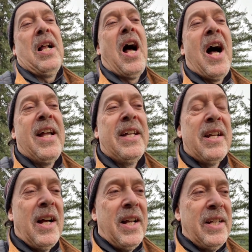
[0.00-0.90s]

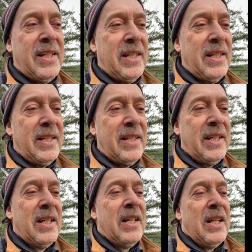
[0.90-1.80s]
ionizes
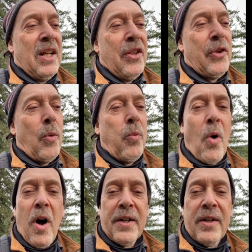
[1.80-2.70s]
the
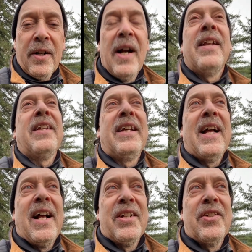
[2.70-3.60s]
water and the
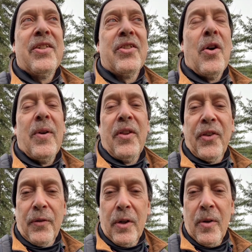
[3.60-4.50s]
gases going
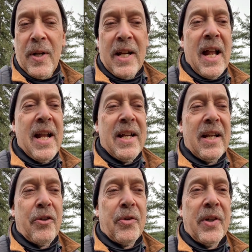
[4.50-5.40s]
through it and
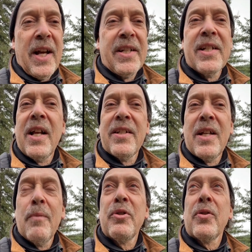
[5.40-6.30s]
creates that
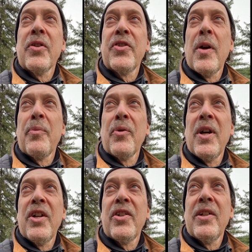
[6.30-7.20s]
same sort of
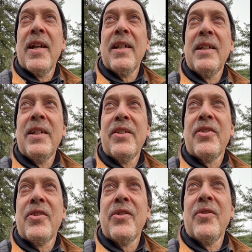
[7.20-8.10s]
separation that
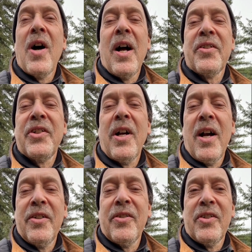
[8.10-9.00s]
leads to
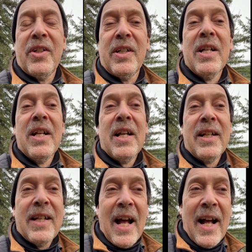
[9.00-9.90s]
oxyhydrogen
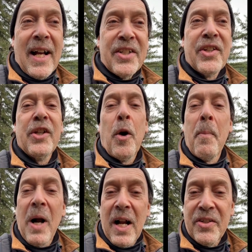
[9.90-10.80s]
gas, the
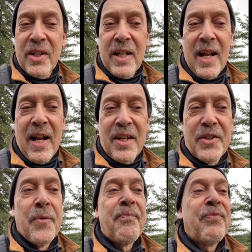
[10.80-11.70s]
Omazza
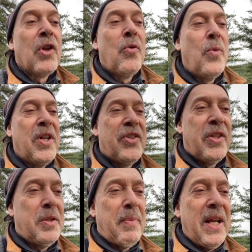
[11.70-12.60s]
gas, which
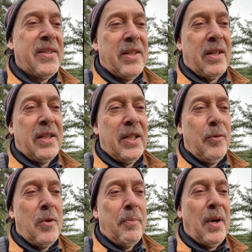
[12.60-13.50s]
is basically
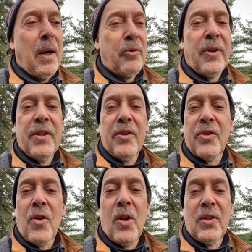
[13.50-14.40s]
what Bob Greener
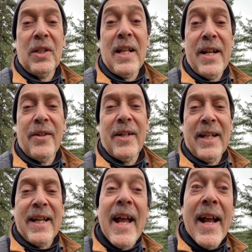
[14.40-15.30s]
has called Leonard in
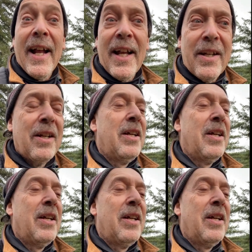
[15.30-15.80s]
a can.